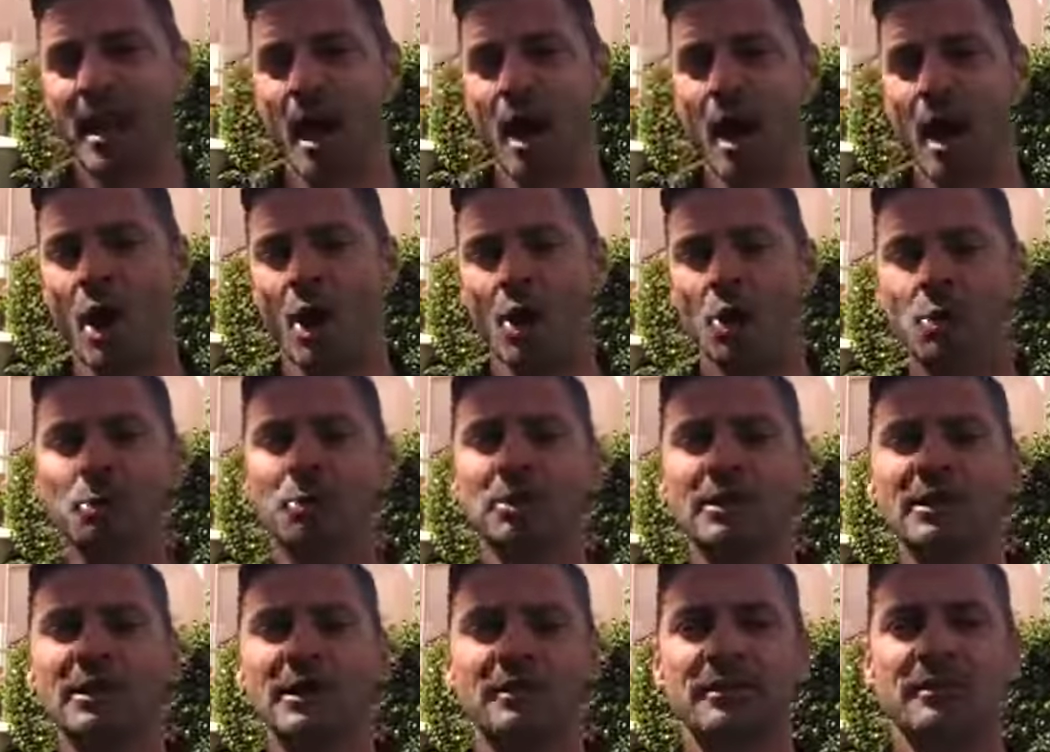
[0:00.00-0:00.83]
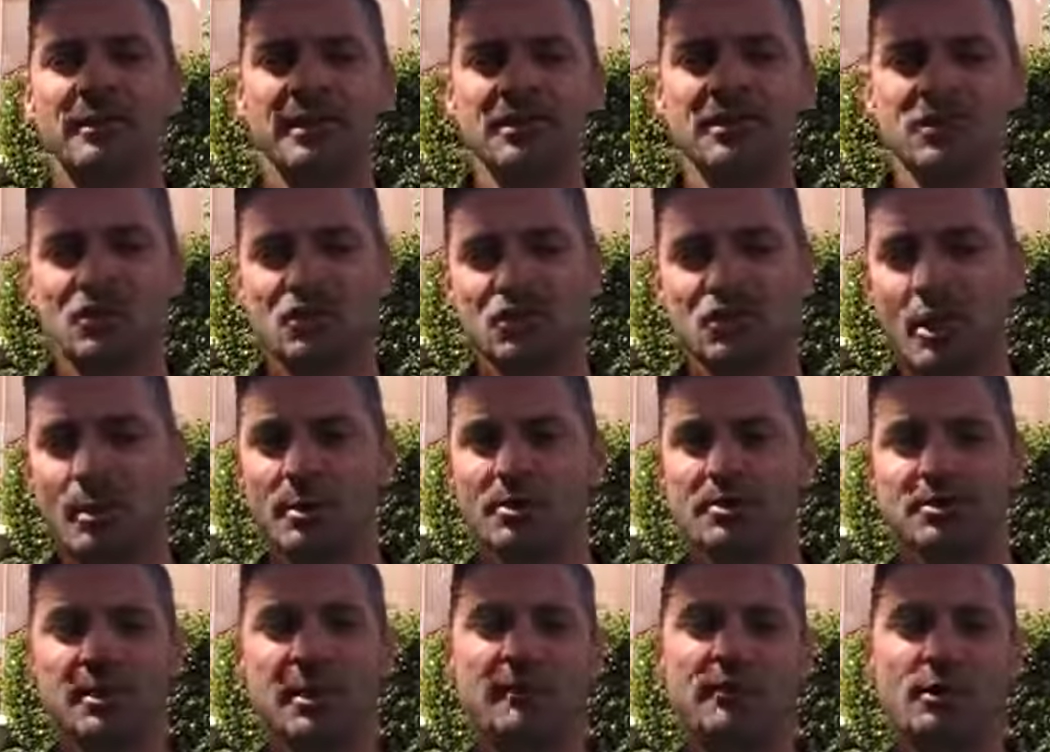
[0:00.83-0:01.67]
I hope this show
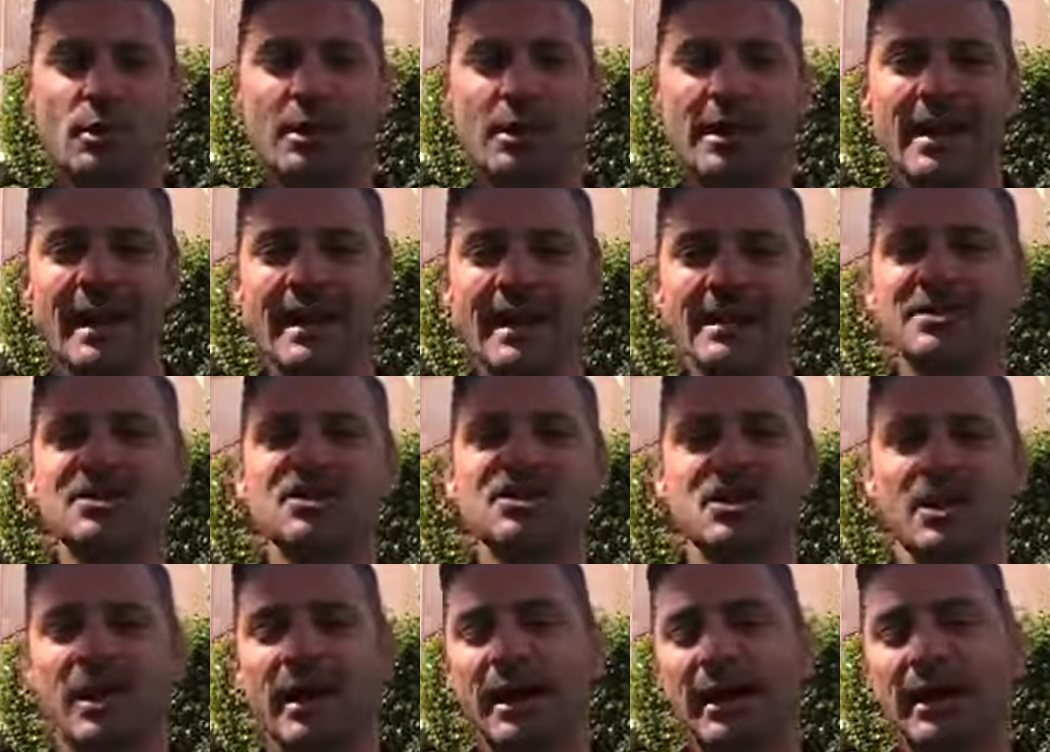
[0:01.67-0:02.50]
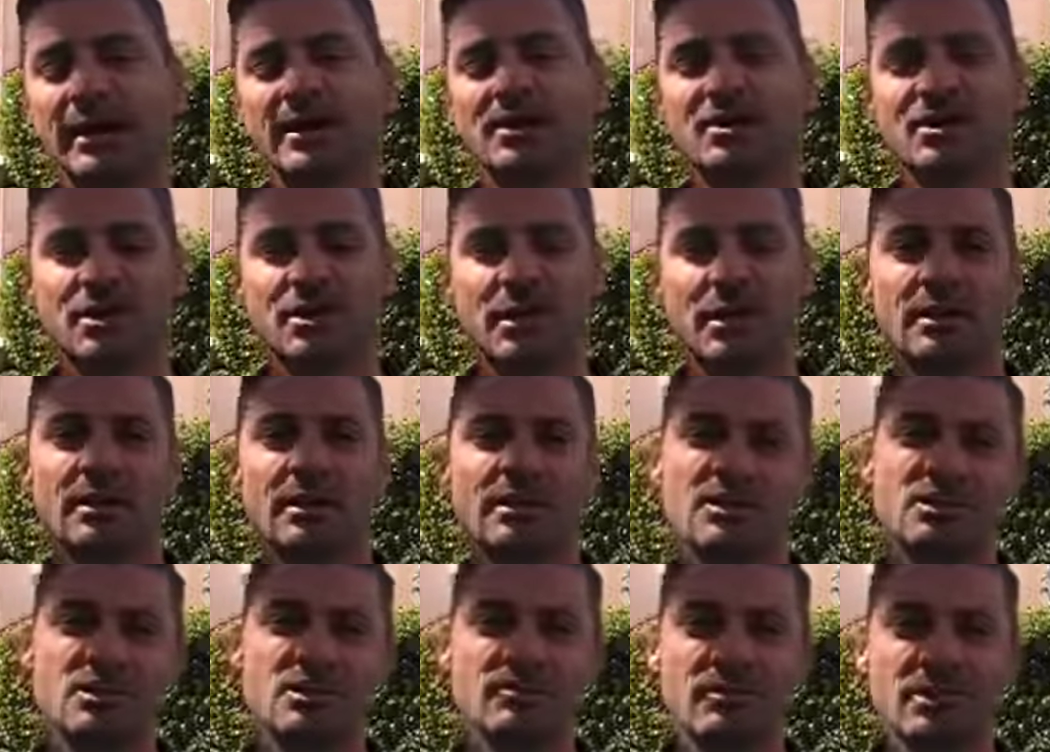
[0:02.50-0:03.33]
has given you an insight into
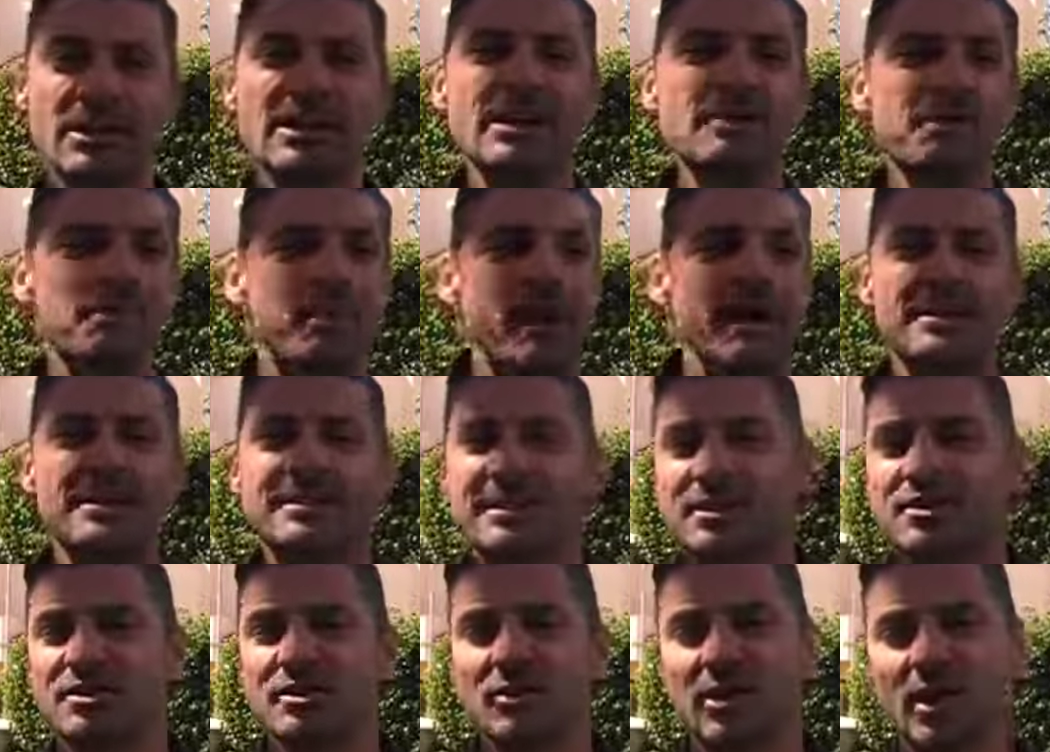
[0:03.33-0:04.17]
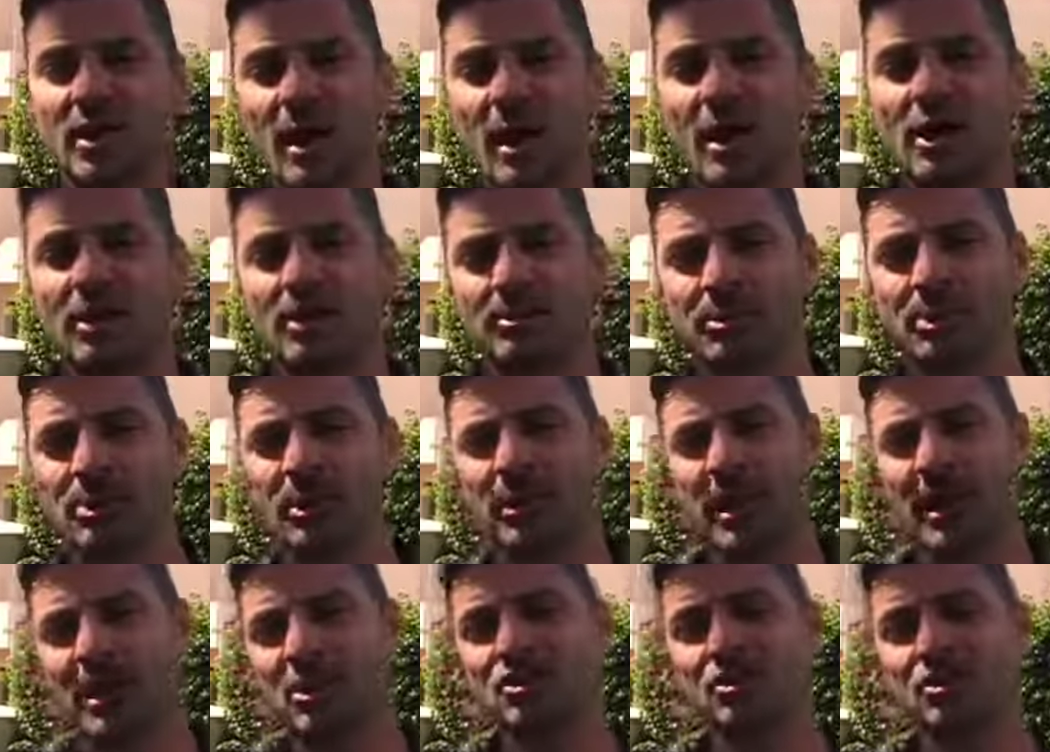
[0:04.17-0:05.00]
some really basics of the art of
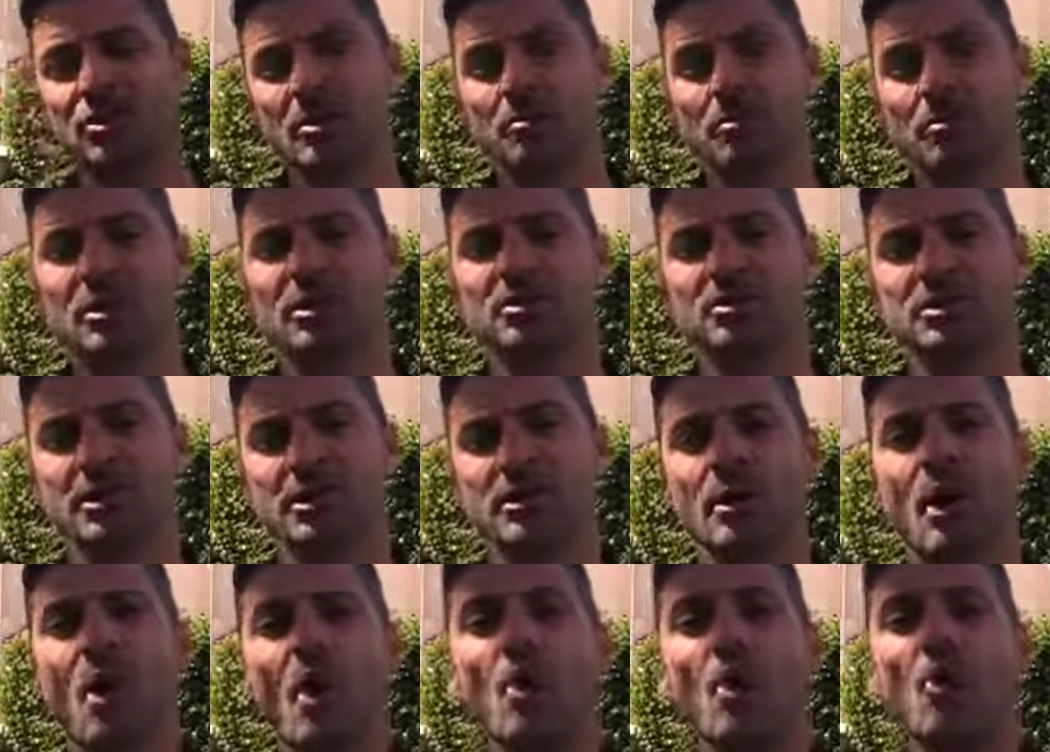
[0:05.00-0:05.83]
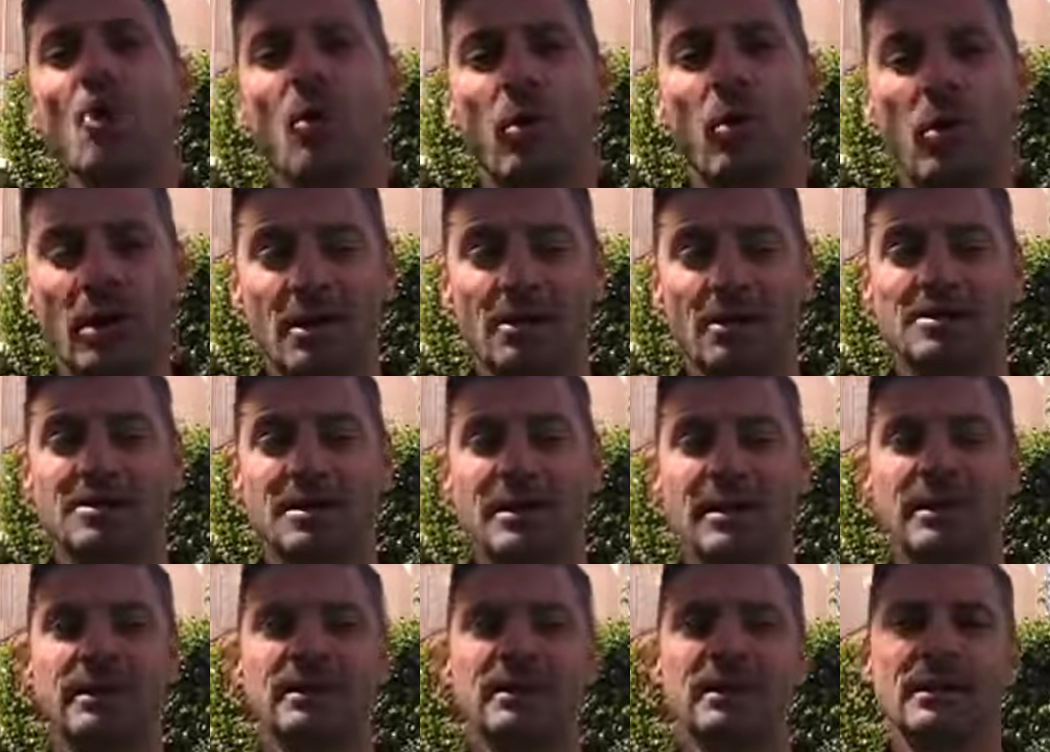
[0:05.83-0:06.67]
communication and building
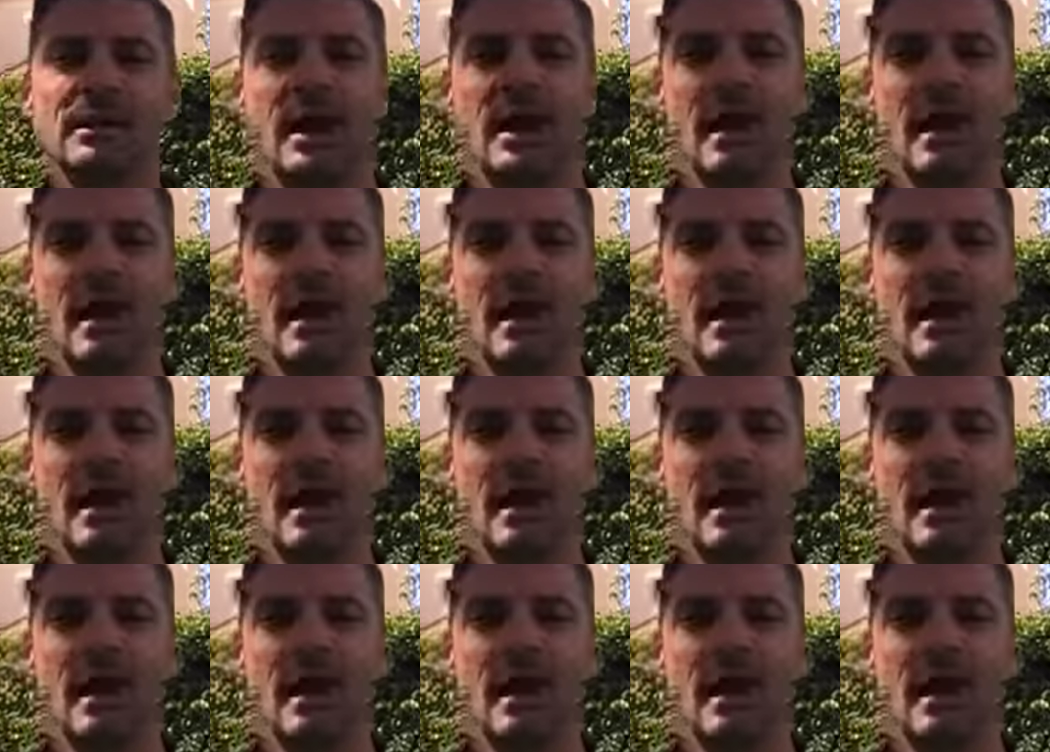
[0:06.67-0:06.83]
quality,